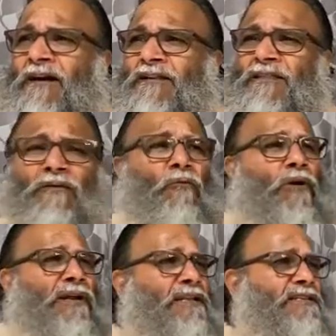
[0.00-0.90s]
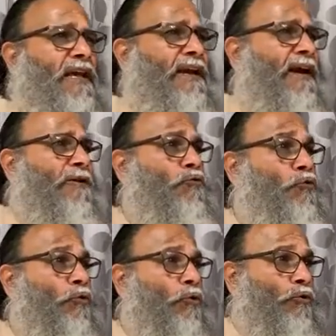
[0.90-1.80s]
I think, what else can I
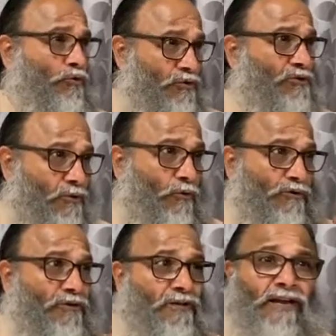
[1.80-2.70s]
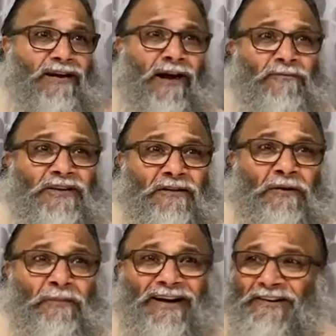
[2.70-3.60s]
do? This is the question that comes in
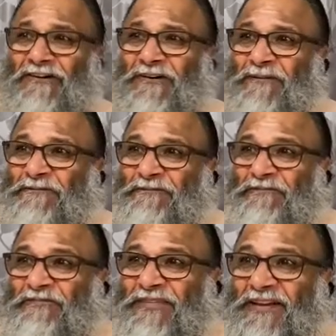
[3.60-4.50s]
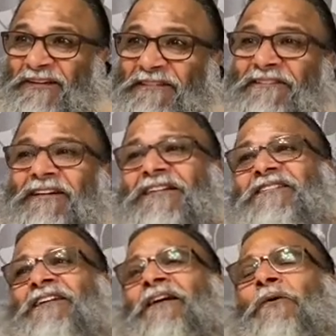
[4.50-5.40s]
our mind, no? When we are
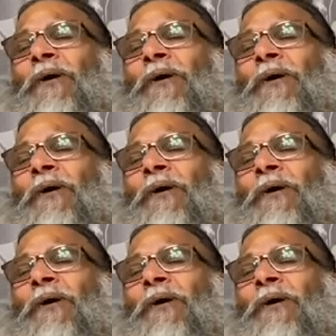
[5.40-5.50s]
sitting